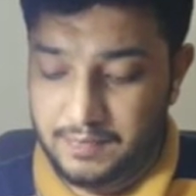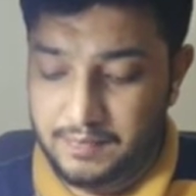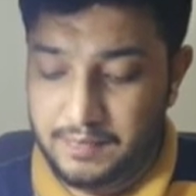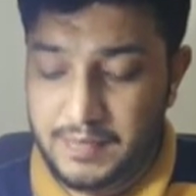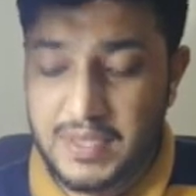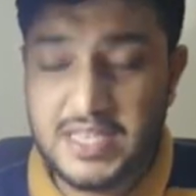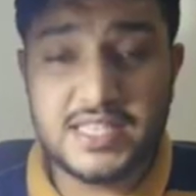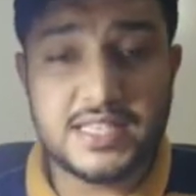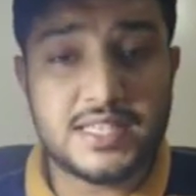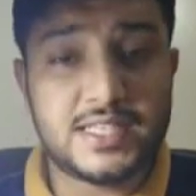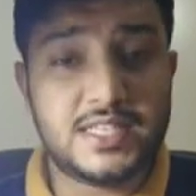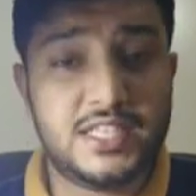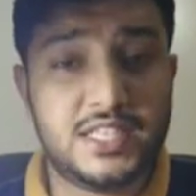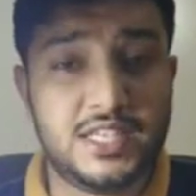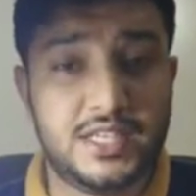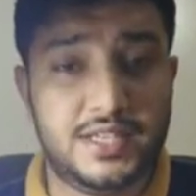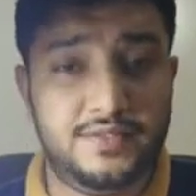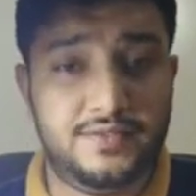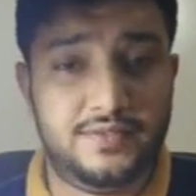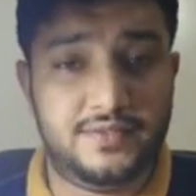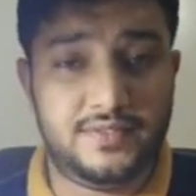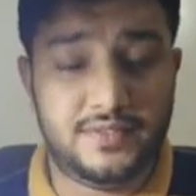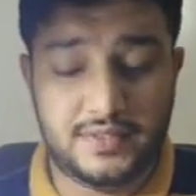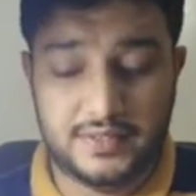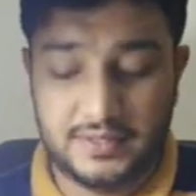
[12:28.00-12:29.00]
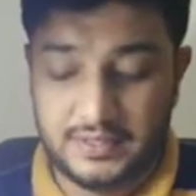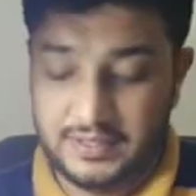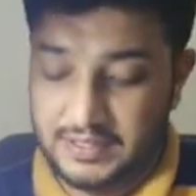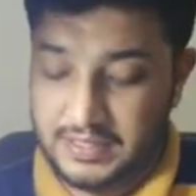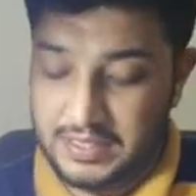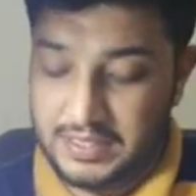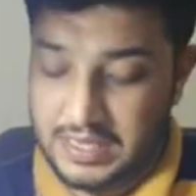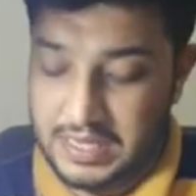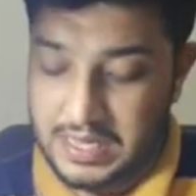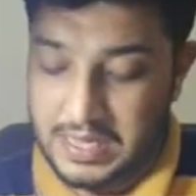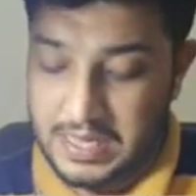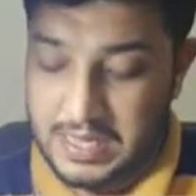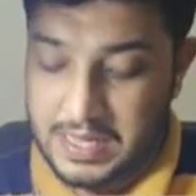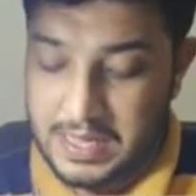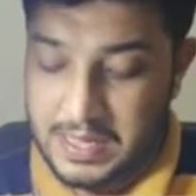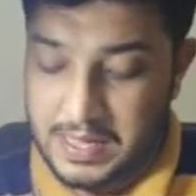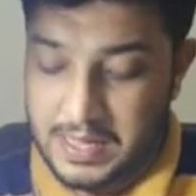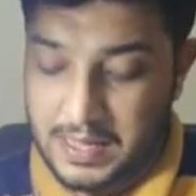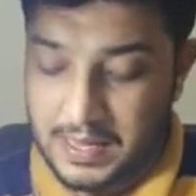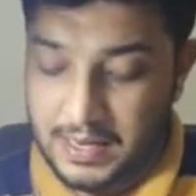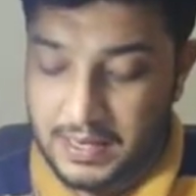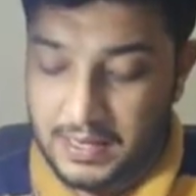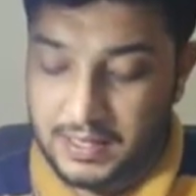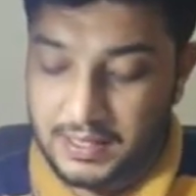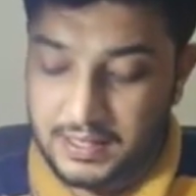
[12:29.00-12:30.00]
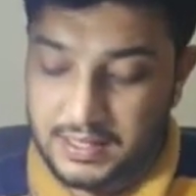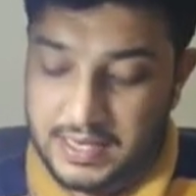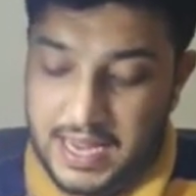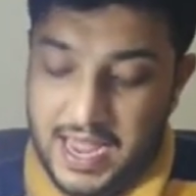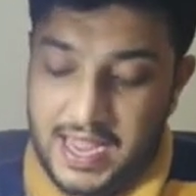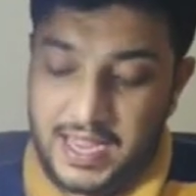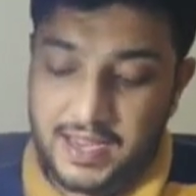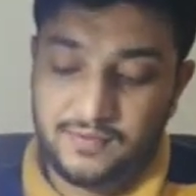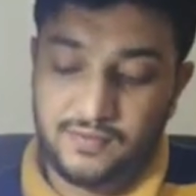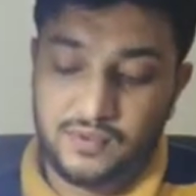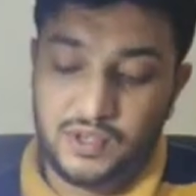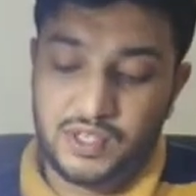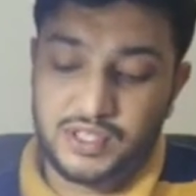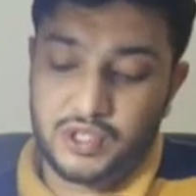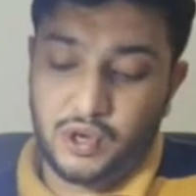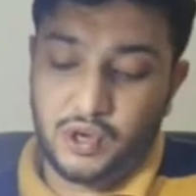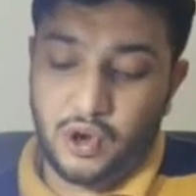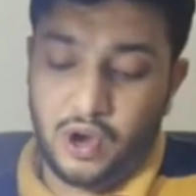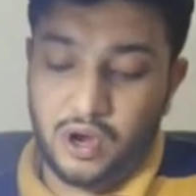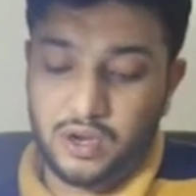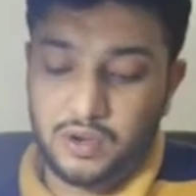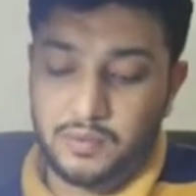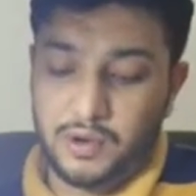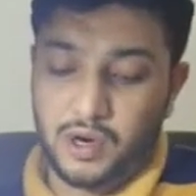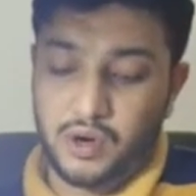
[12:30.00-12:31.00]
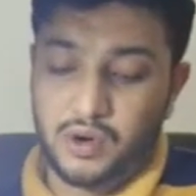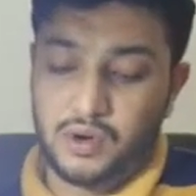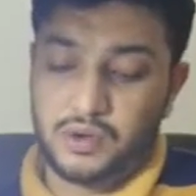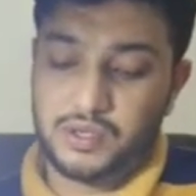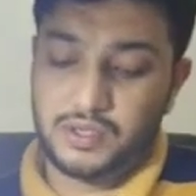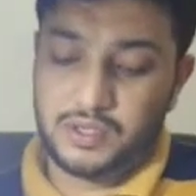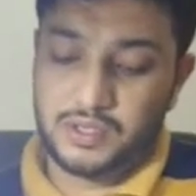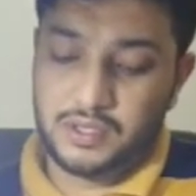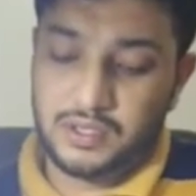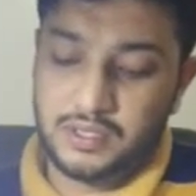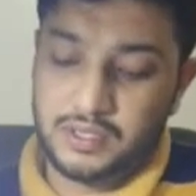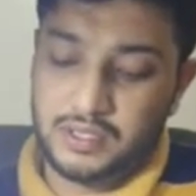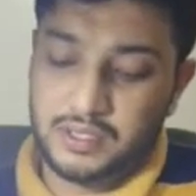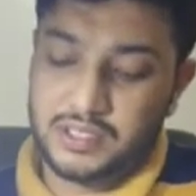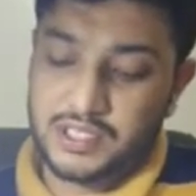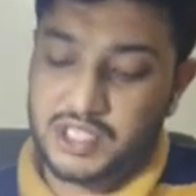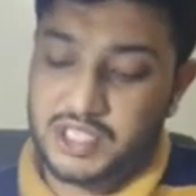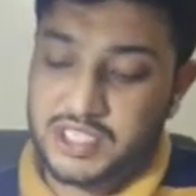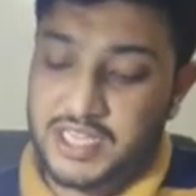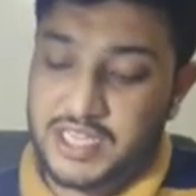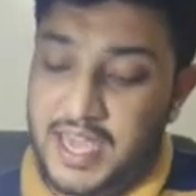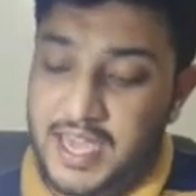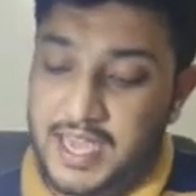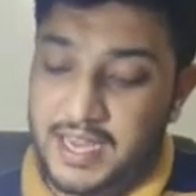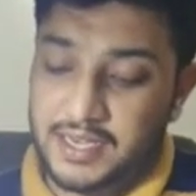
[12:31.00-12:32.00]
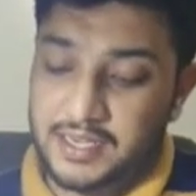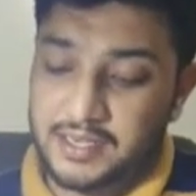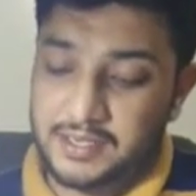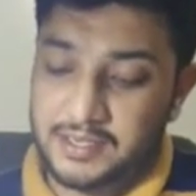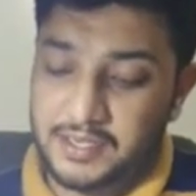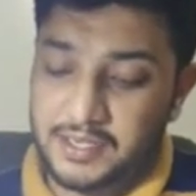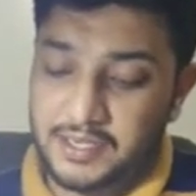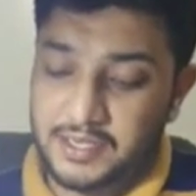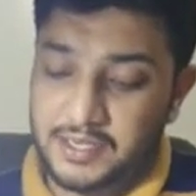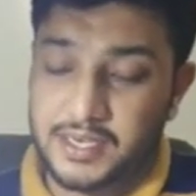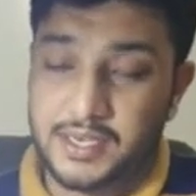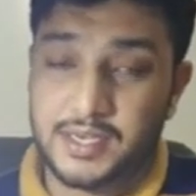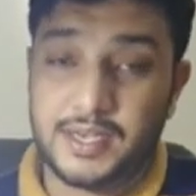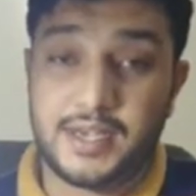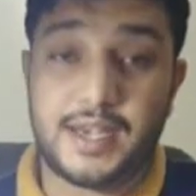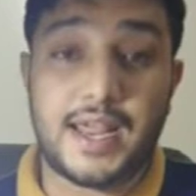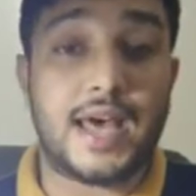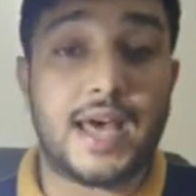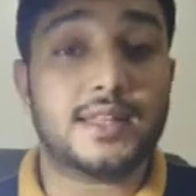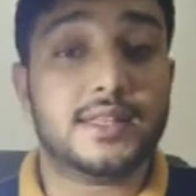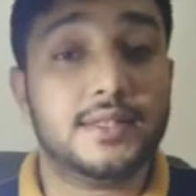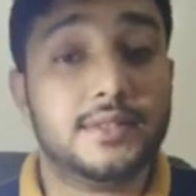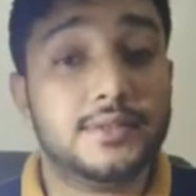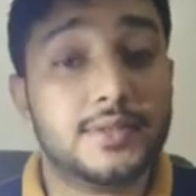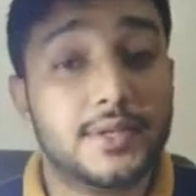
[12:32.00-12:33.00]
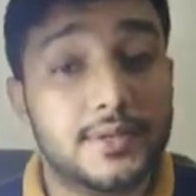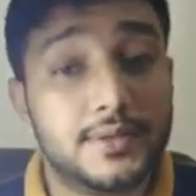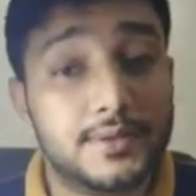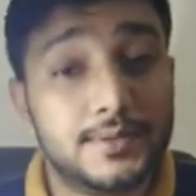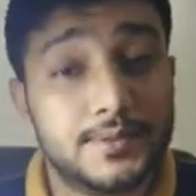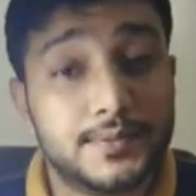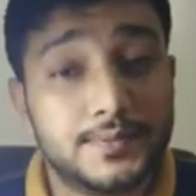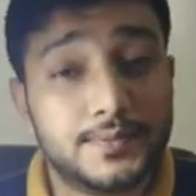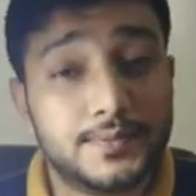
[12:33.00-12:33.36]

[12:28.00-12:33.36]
Mischief, like we talk about state, death,